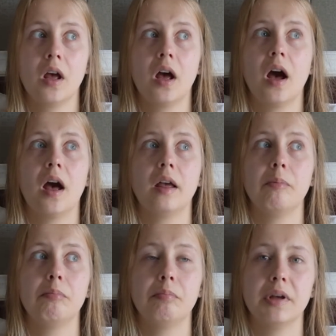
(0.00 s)
I
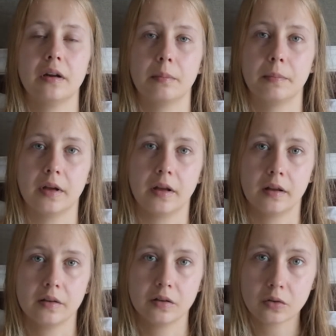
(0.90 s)
picked up my
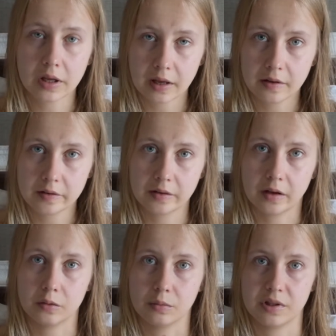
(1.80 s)
suitcase
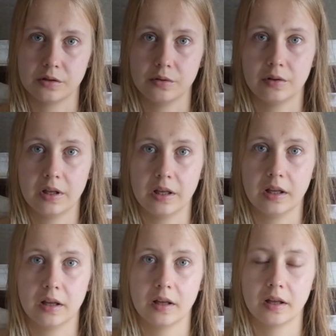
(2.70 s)
and went to
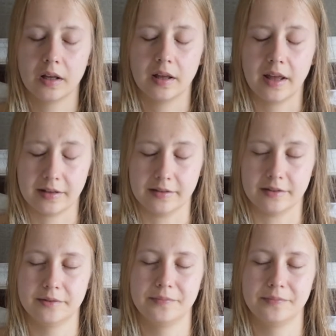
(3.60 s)
the exit.